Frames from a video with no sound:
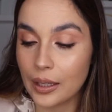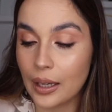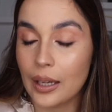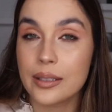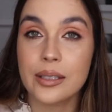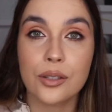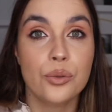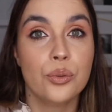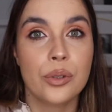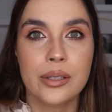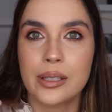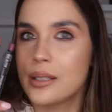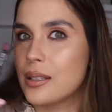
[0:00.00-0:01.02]
And this
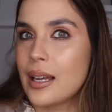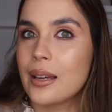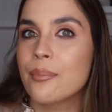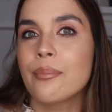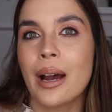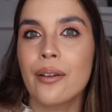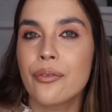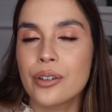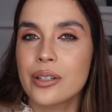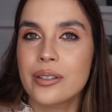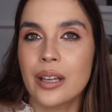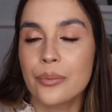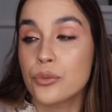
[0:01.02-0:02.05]
one, it's like my
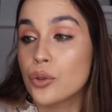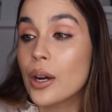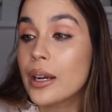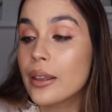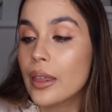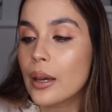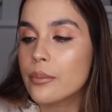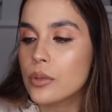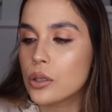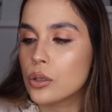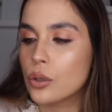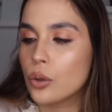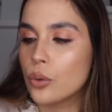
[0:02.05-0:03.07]
first time trying them,
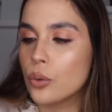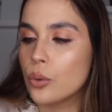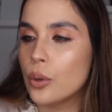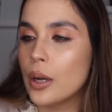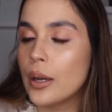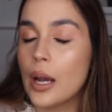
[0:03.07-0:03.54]
so